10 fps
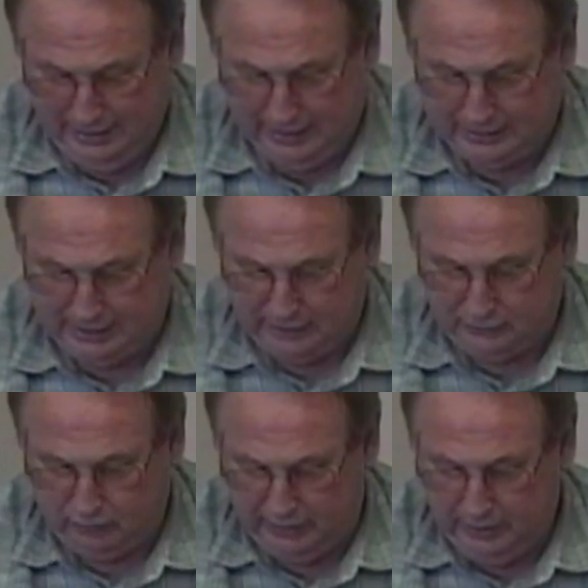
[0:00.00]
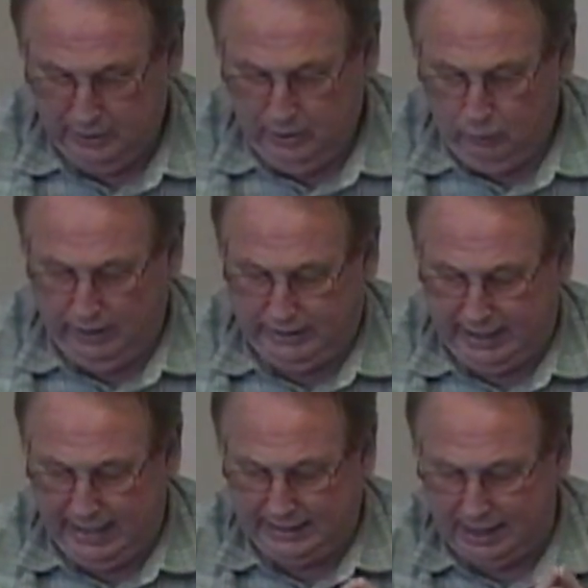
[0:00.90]
It says, when we
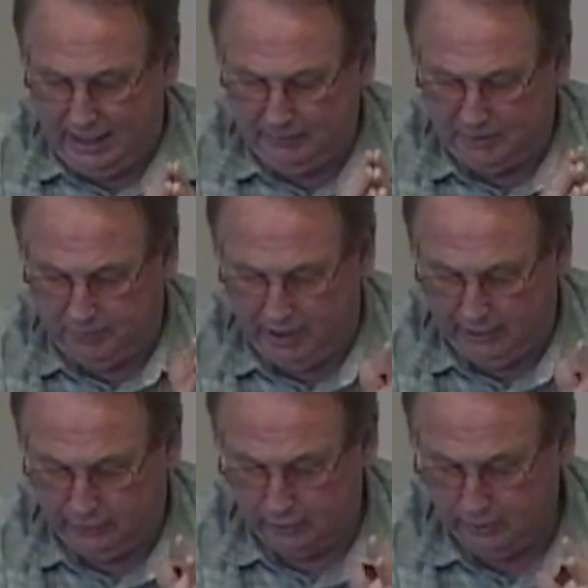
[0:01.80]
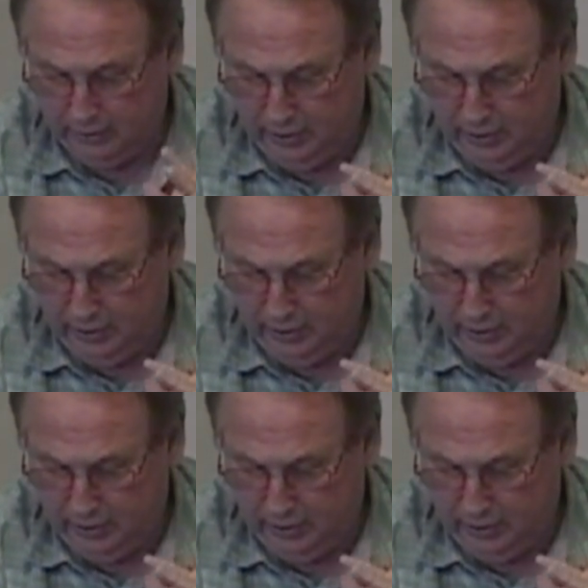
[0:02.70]
take time to ponder,